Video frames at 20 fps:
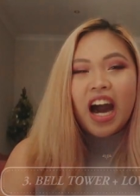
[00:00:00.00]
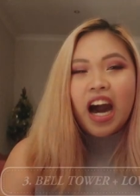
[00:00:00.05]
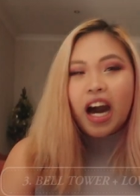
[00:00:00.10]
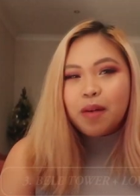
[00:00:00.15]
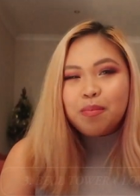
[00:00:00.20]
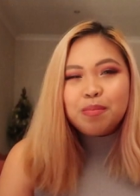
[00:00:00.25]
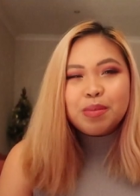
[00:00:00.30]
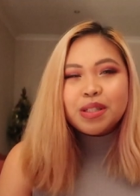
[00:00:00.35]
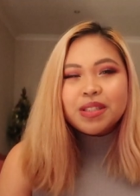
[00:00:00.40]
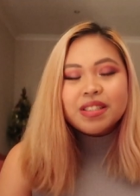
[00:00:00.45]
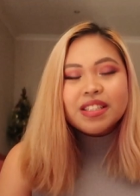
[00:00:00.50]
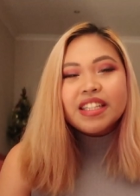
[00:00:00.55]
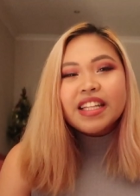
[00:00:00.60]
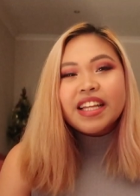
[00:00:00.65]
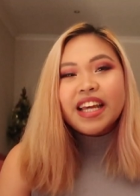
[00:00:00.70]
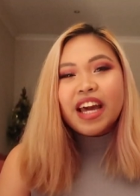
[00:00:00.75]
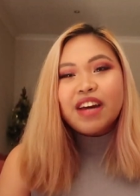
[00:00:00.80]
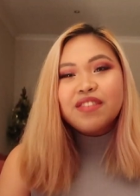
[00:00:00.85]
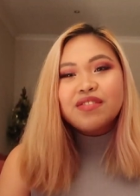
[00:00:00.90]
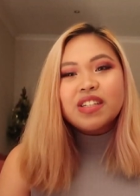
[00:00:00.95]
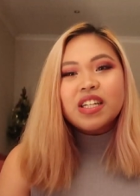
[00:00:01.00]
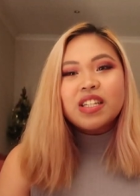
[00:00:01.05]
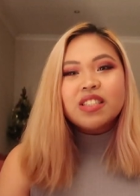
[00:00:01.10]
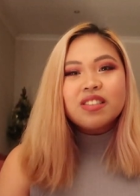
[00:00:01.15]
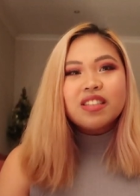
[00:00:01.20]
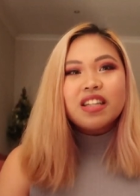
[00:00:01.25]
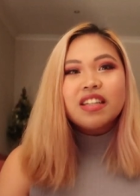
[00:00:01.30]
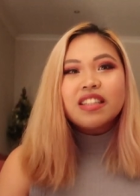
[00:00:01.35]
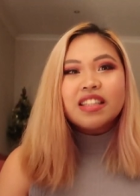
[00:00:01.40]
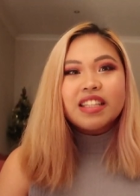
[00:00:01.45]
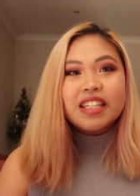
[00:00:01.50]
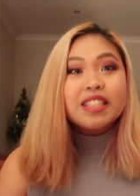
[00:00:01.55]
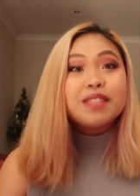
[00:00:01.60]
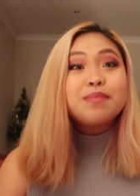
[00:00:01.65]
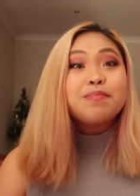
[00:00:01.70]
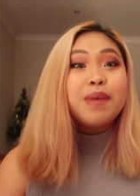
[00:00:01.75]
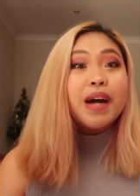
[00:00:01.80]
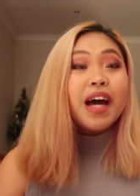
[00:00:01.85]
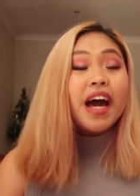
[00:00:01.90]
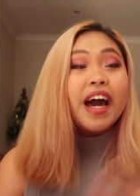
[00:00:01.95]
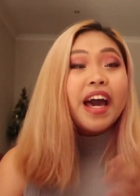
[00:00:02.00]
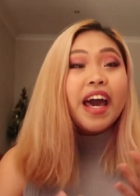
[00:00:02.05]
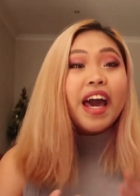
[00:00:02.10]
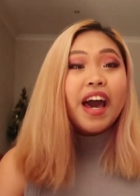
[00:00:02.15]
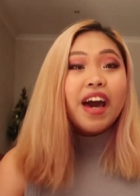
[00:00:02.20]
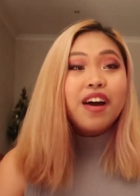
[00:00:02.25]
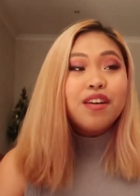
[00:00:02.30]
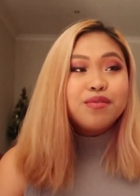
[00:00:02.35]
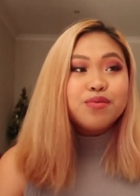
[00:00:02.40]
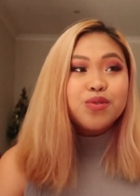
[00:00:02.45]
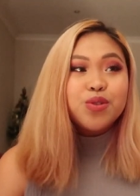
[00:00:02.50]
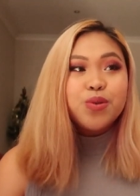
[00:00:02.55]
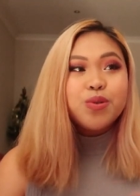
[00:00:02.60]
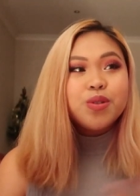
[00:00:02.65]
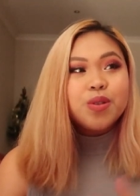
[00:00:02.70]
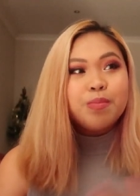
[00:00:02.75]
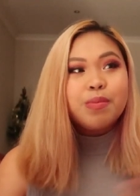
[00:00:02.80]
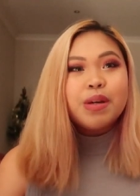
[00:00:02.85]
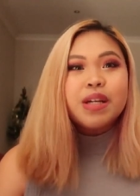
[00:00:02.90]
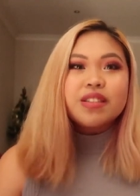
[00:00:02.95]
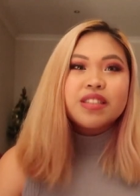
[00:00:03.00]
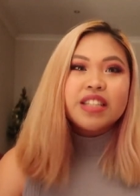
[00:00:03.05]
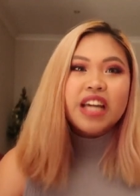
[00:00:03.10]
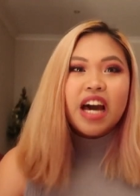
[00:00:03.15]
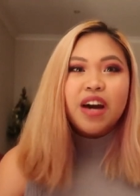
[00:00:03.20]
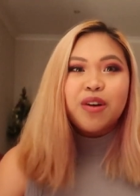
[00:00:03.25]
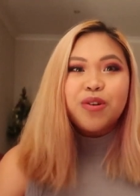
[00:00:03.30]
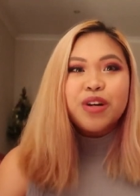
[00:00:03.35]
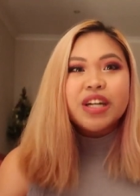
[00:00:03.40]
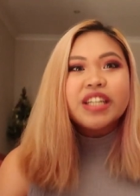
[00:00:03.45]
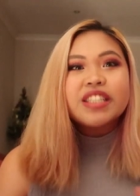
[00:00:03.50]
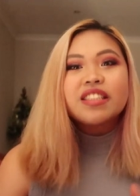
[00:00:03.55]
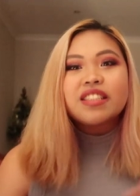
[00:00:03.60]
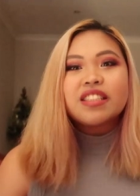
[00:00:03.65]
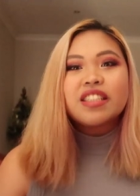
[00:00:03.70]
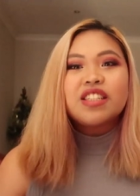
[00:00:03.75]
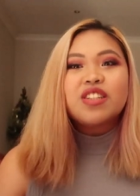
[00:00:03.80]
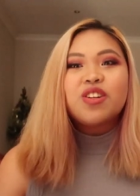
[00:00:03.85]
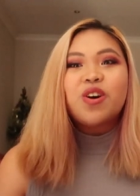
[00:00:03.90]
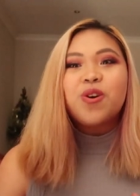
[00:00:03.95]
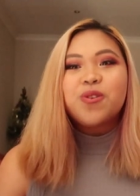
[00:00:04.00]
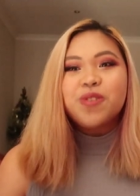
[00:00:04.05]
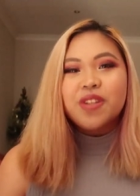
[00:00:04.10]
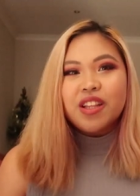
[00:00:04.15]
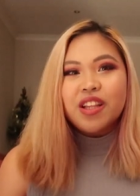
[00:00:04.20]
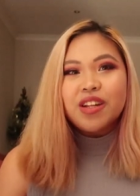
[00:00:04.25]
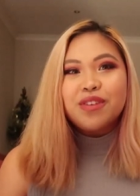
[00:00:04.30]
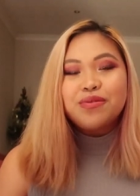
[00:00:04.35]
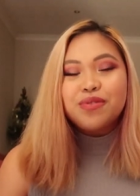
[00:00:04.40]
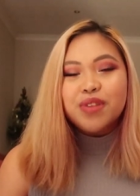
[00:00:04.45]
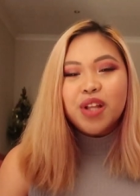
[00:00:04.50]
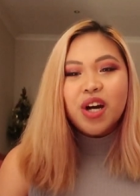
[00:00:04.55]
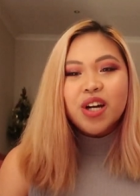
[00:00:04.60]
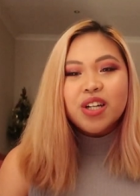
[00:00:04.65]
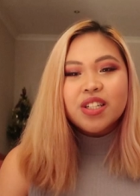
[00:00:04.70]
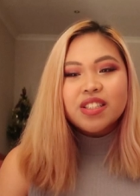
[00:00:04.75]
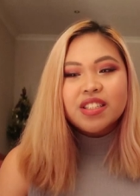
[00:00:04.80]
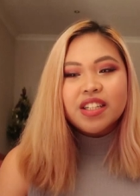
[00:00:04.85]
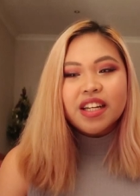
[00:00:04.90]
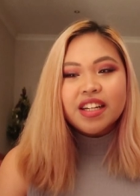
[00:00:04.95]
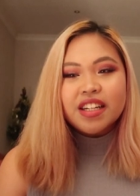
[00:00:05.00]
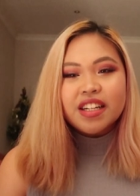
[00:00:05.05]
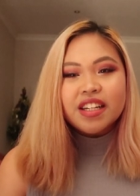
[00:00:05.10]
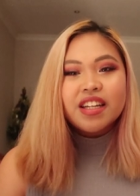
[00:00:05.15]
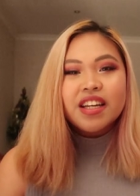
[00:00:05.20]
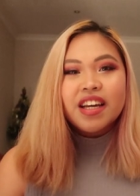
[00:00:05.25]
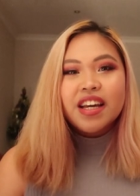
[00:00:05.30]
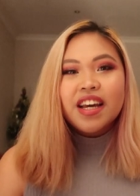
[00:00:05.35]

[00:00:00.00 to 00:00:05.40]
I personally have not done this, but I have toured the bell tower and seen all the love locks and